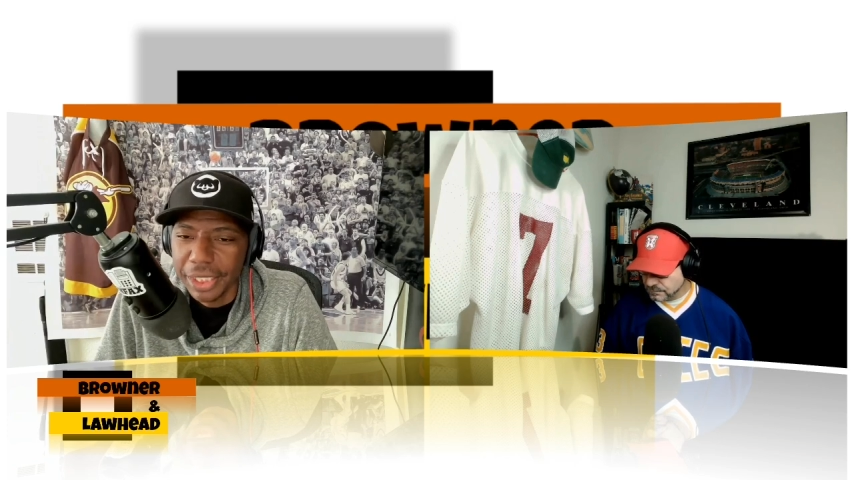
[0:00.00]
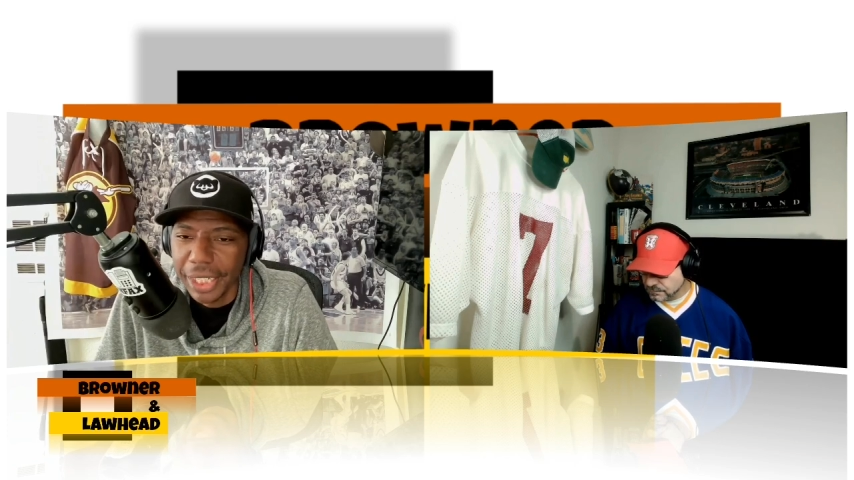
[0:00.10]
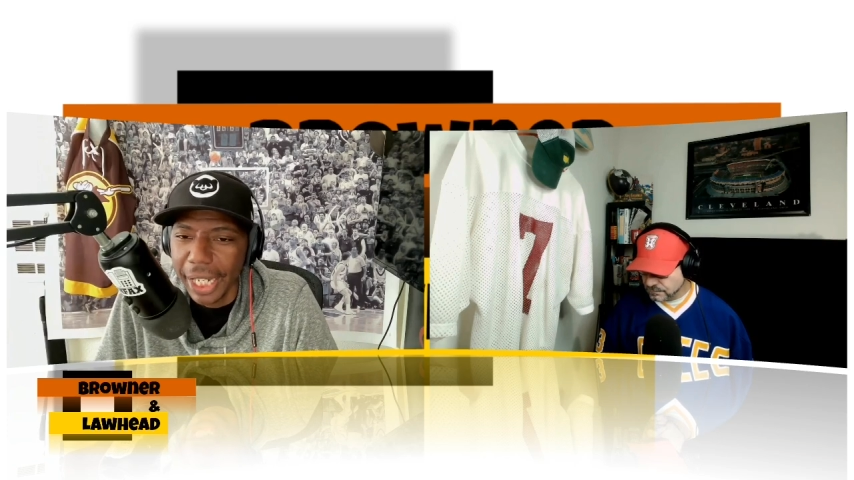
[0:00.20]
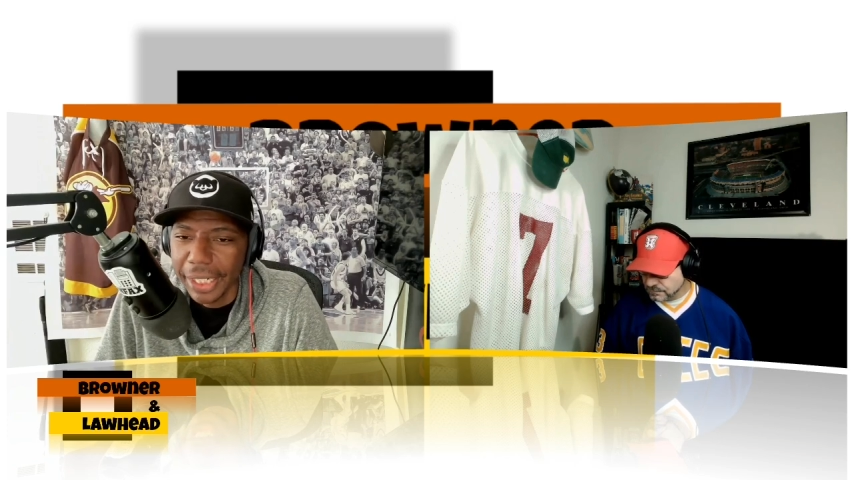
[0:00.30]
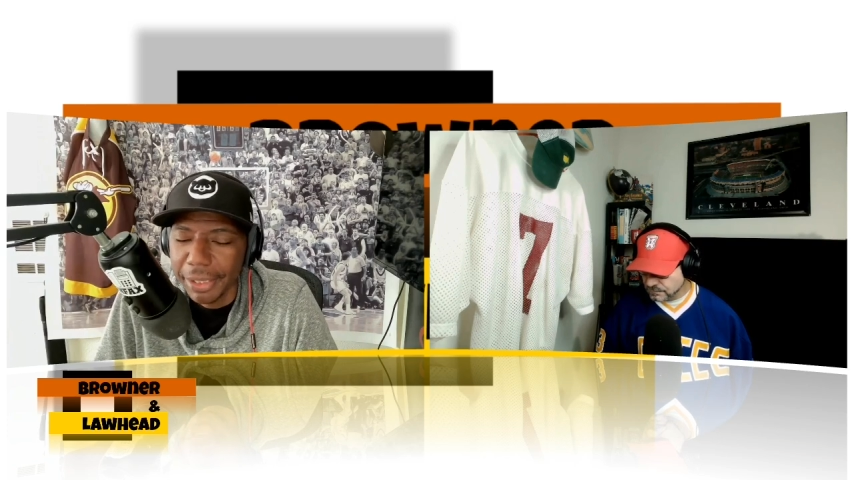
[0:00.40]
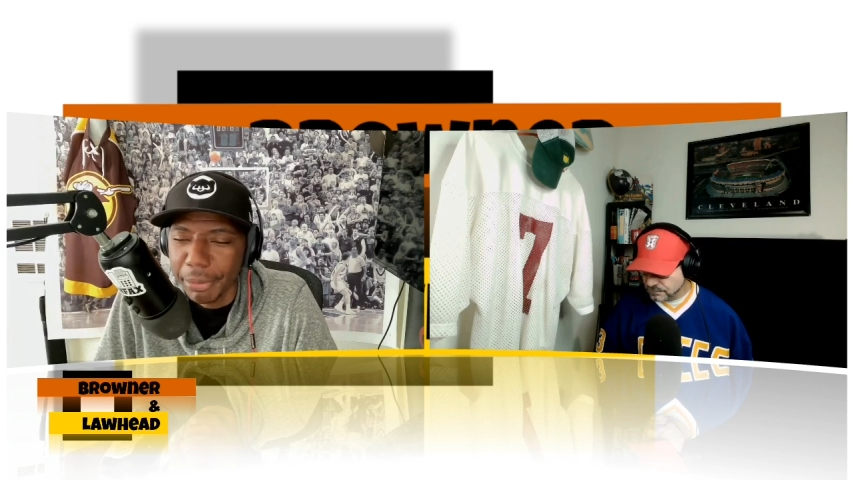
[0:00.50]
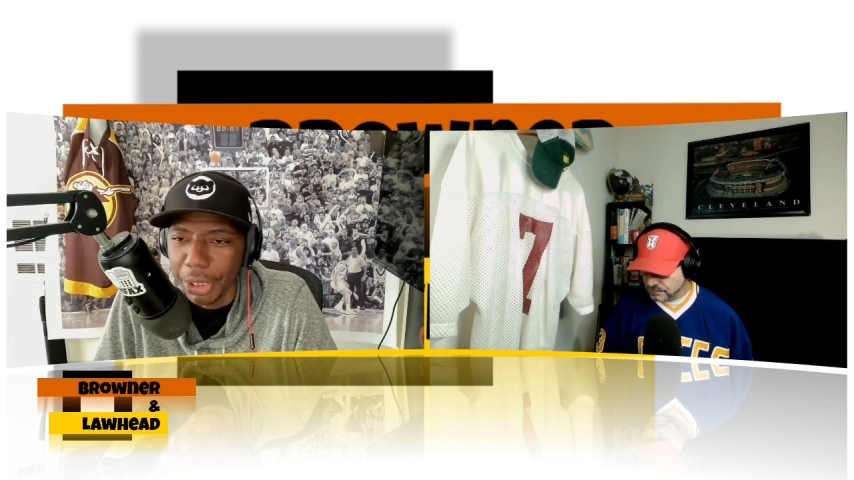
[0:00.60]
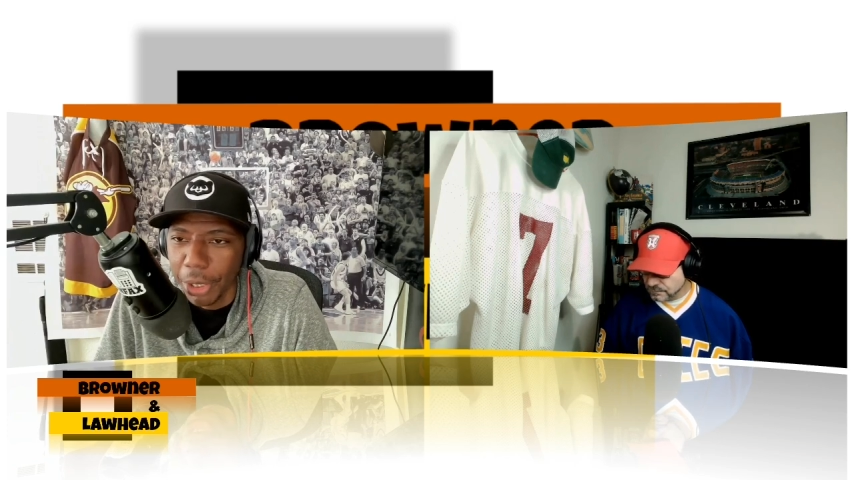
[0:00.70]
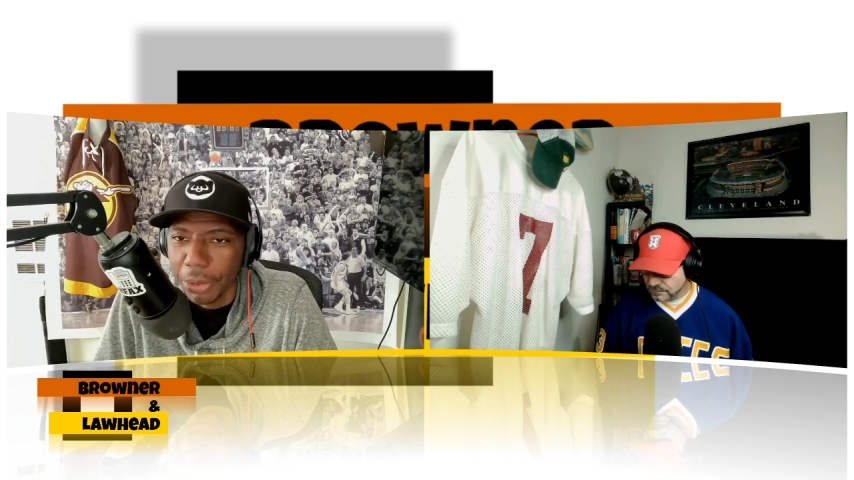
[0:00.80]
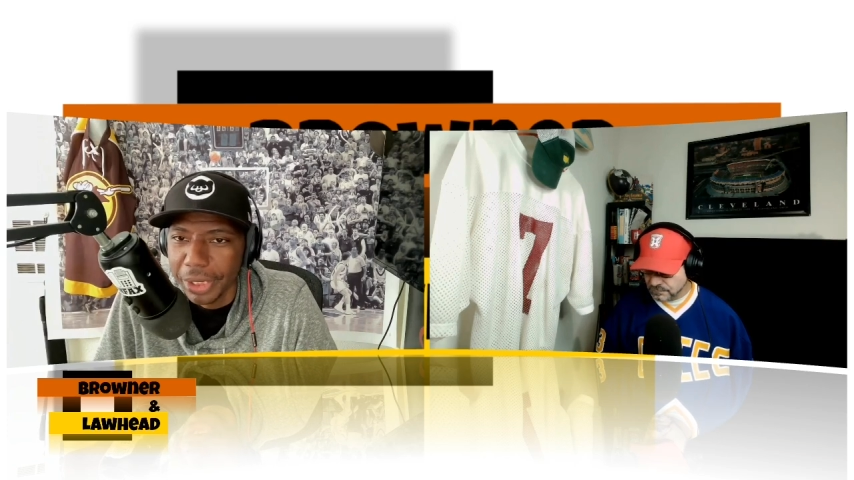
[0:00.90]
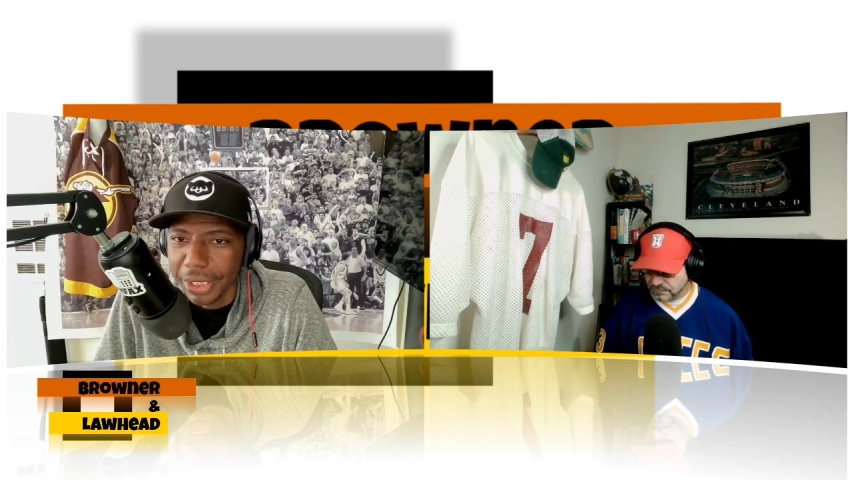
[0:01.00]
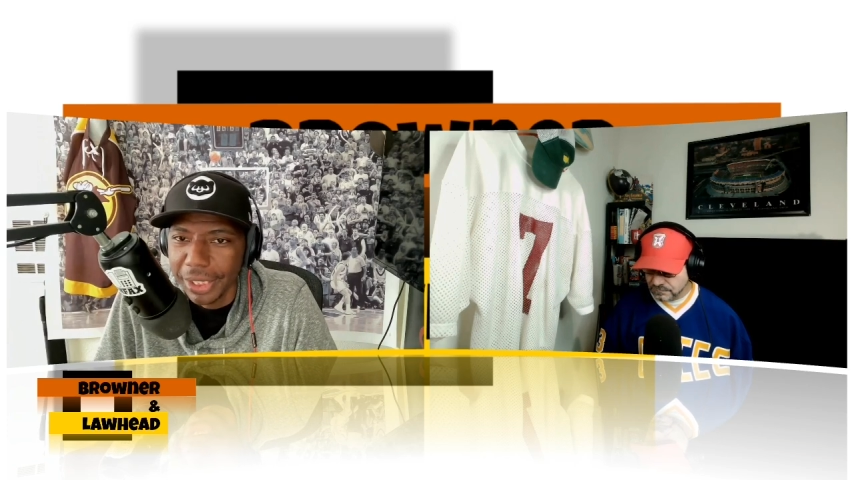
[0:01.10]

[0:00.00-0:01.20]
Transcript: Cincinnati doesn't belong,